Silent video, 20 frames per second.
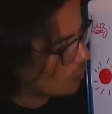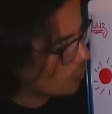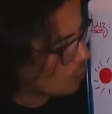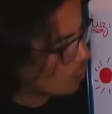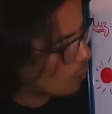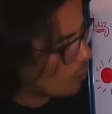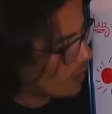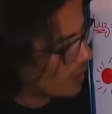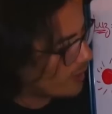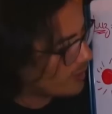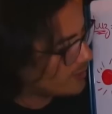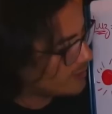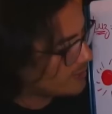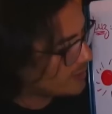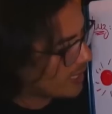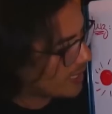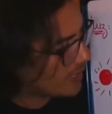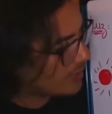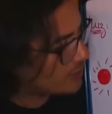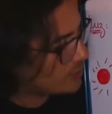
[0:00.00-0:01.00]
one
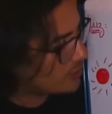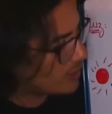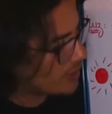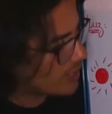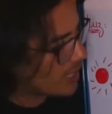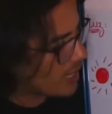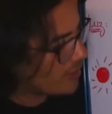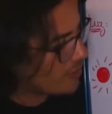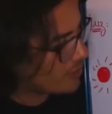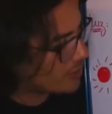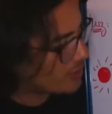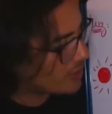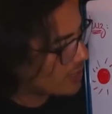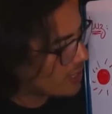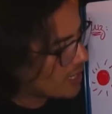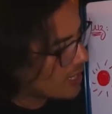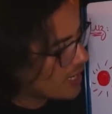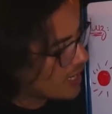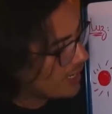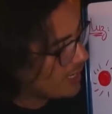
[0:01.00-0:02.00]
side to
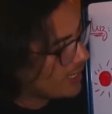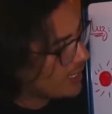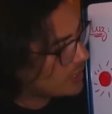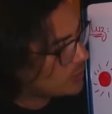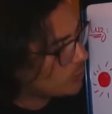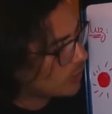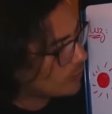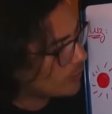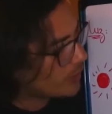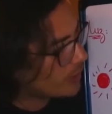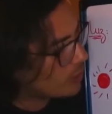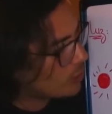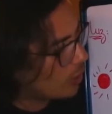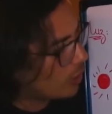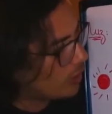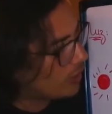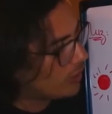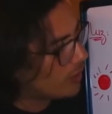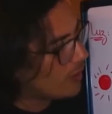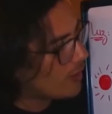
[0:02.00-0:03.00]
another is what we
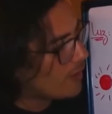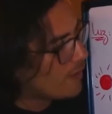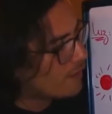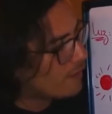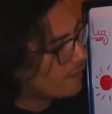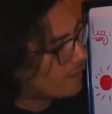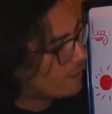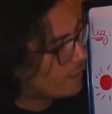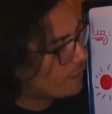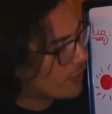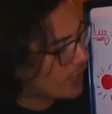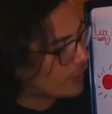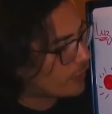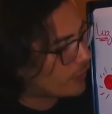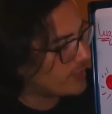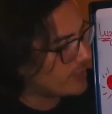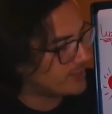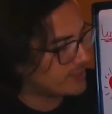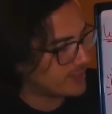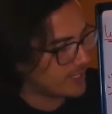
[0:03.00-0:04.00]
call
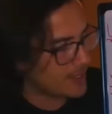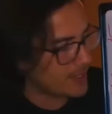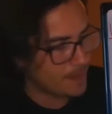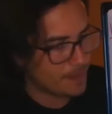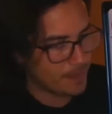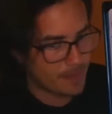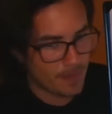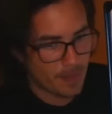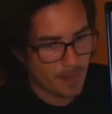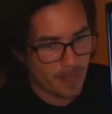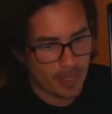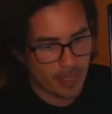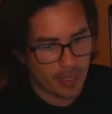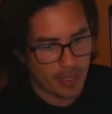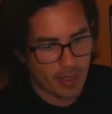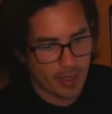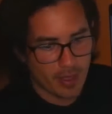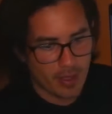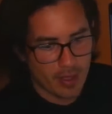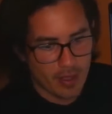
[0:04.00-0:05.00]
frequency.
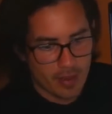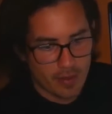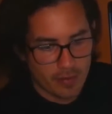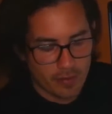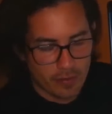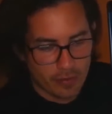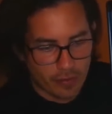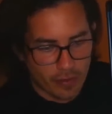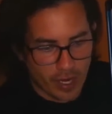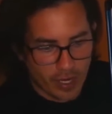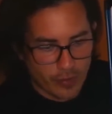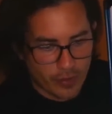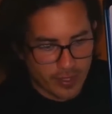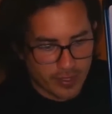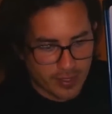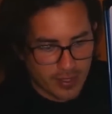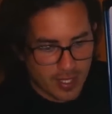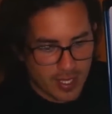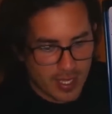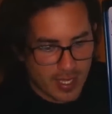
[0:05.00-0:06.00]

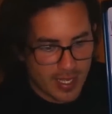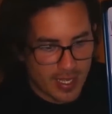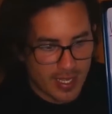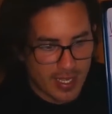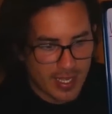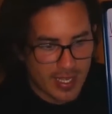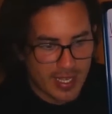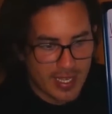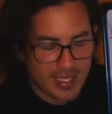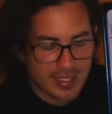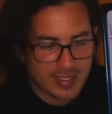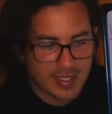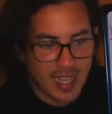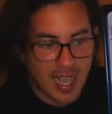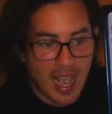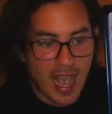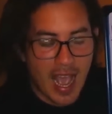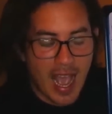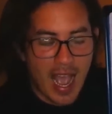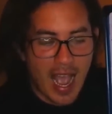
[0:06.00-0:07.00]
Frequency is
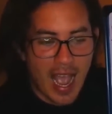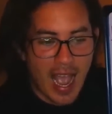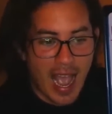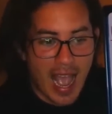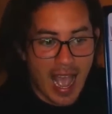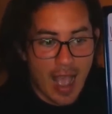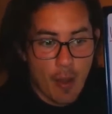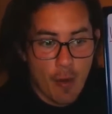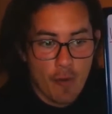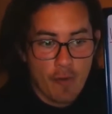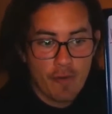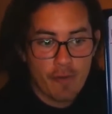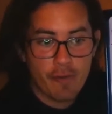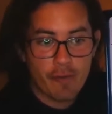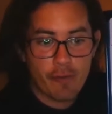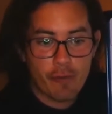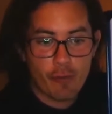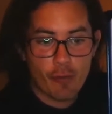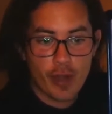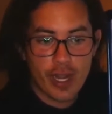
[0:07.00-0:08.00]
how
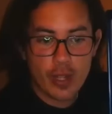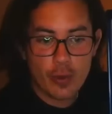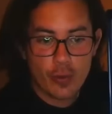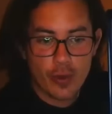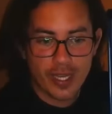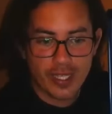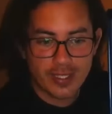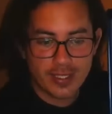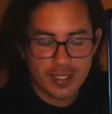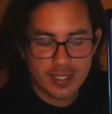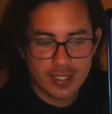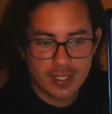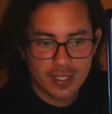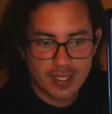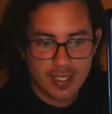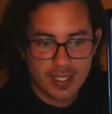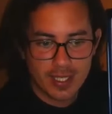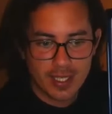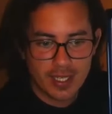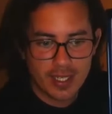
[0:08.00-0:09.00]
frequent
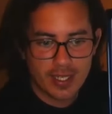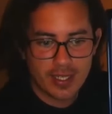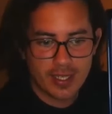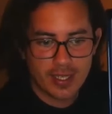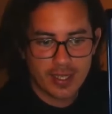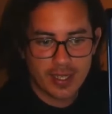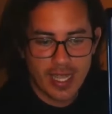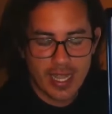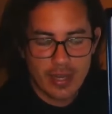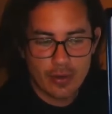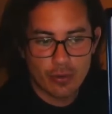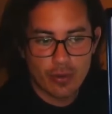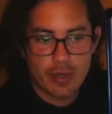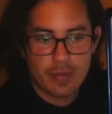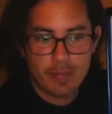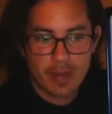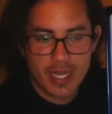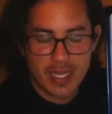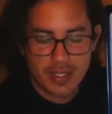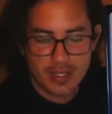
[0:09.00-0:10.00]
they
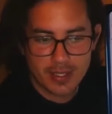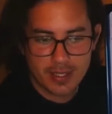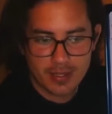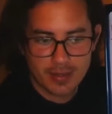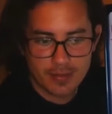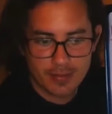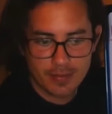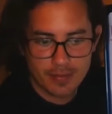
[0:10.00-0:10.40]
repeat.